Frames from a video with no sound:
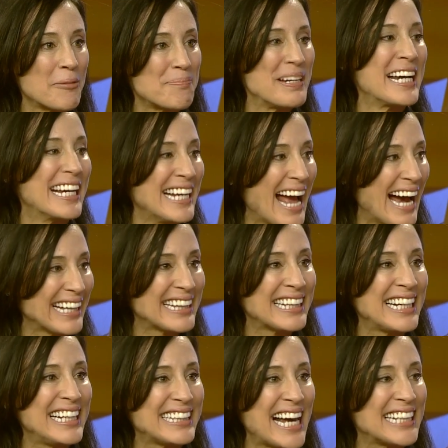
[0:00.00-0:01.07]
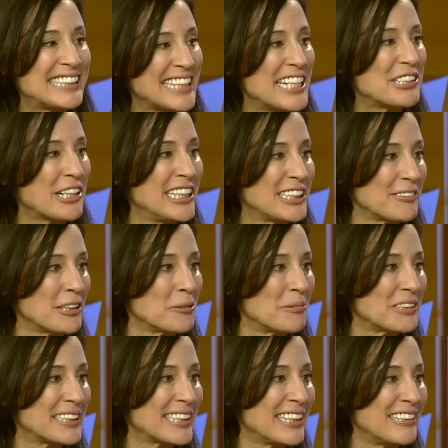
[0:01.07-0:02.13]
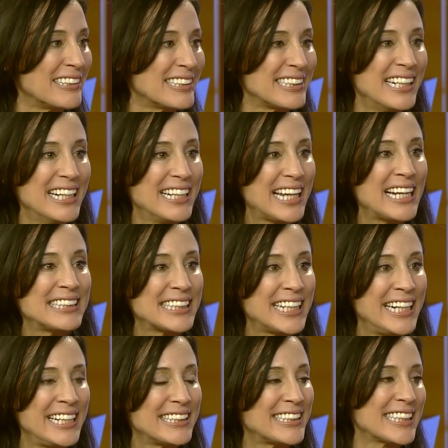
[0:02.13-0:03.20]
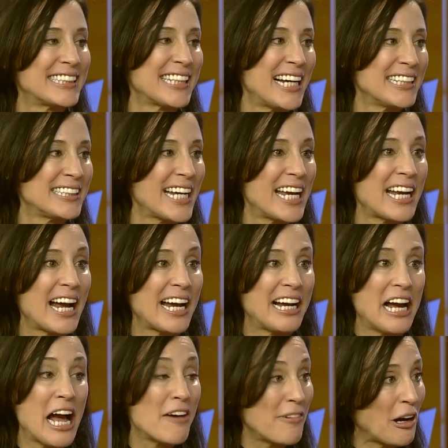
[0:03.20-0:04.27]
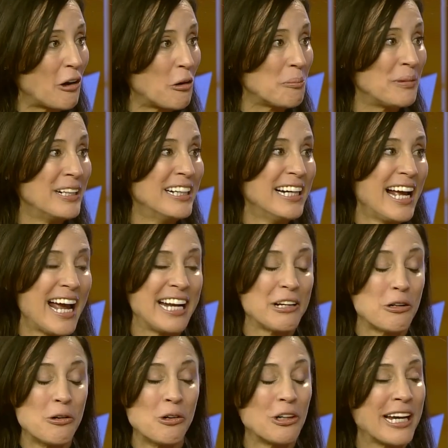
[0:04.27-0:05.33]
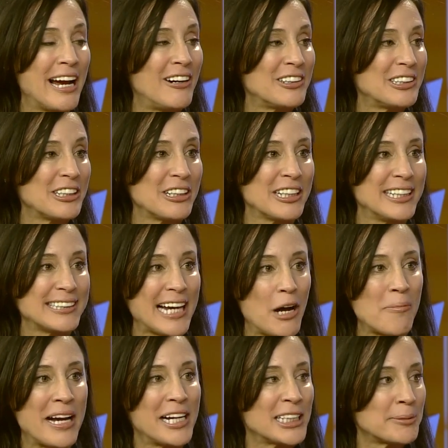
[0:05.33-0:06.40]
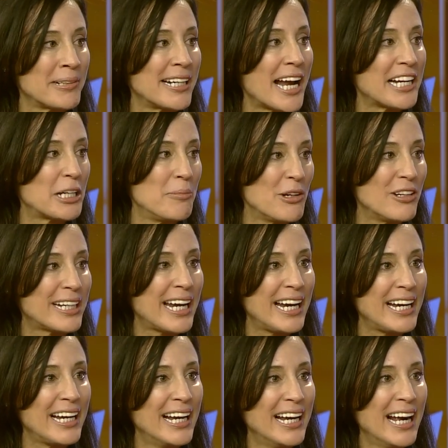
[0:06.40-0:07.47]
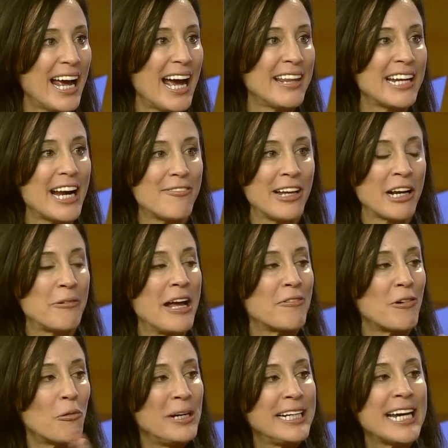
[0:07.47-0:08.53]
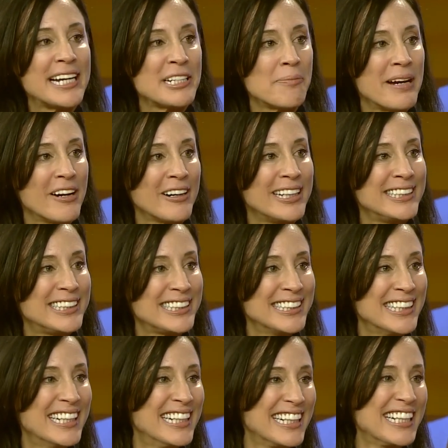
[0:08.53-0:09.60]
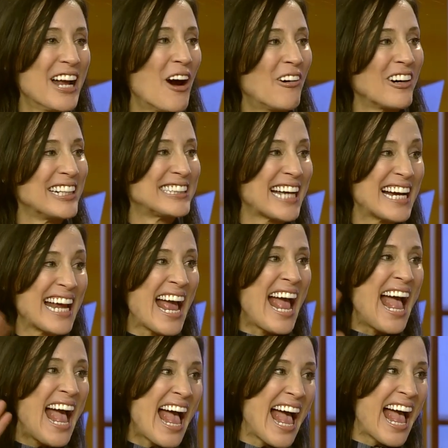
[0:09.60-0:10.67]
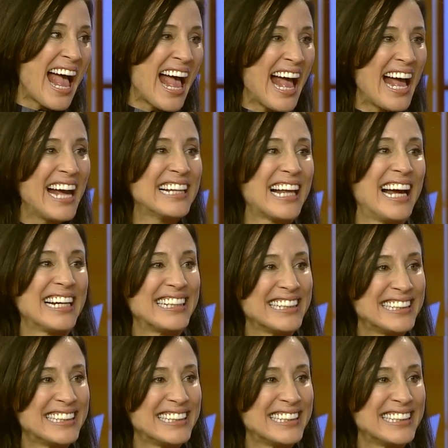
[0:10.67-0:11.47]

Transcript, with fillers: from being an athlete, that's that transferable skills. That's the key to success. And I have help. And Google Calendar is how my husband and I communicate. Mm-hmm. And then I feel like we have a weekend marriage, you know, where it's like, hey, like,